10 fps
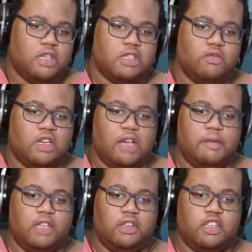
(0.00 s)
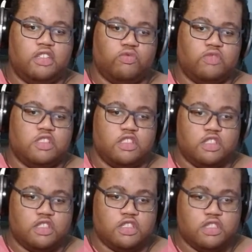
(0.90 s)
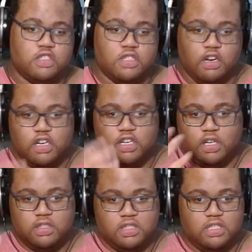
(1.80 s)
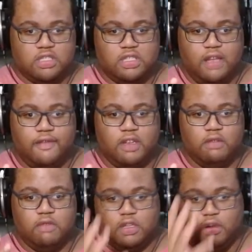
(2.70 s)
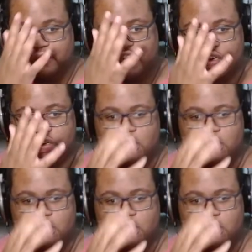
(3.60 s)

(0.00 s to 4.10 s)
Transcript: when I basically was turning on this TV over here